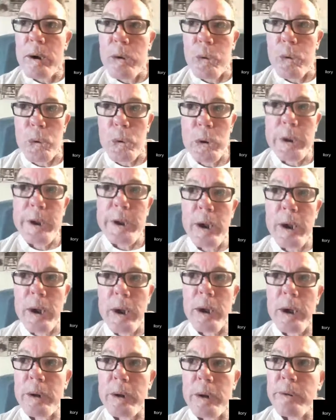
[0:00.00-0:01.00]
early
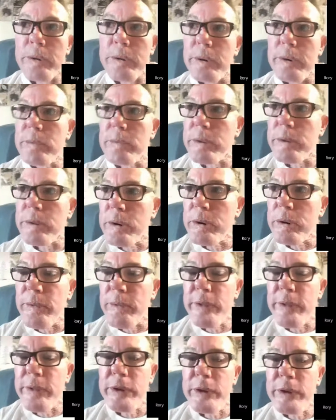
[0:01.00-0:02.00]
on. They
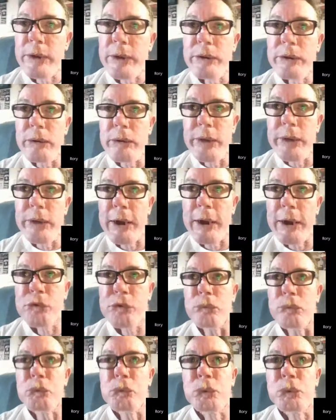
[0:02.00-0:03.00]
had the idea of
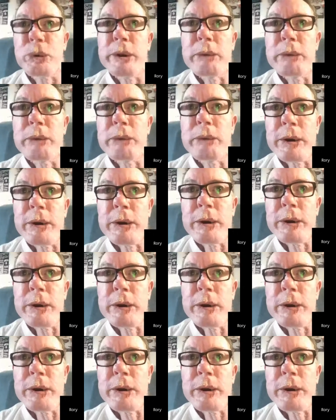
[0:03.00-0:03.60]
natural treatment,